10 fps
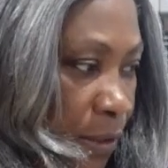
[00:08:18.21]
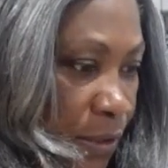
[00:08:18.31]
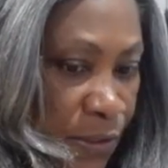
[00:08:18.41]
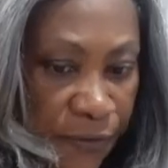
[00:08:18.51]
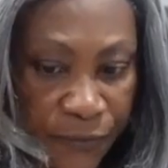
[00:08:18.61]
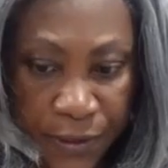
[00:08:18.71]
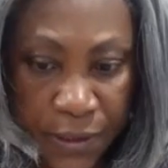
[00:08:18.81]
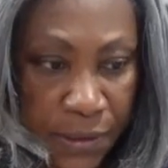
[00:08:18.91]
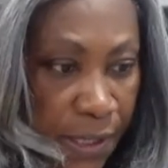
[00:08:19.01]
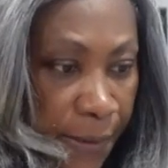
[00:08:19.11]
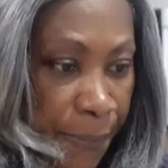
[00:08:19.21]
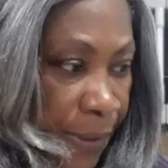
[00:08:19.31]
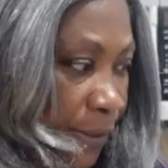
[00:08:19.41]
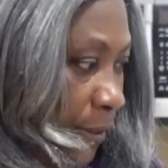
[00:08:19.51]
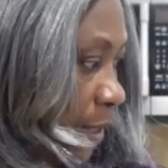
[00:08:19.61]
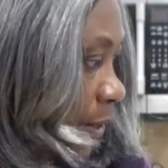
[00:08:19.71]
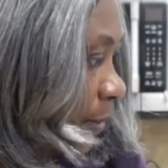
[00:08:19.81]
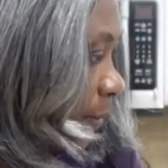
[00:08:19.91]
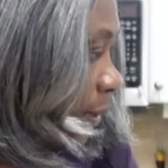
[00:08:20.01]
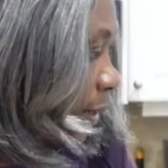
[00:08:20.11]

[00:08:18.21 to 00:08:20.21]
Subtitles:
So for the topping now,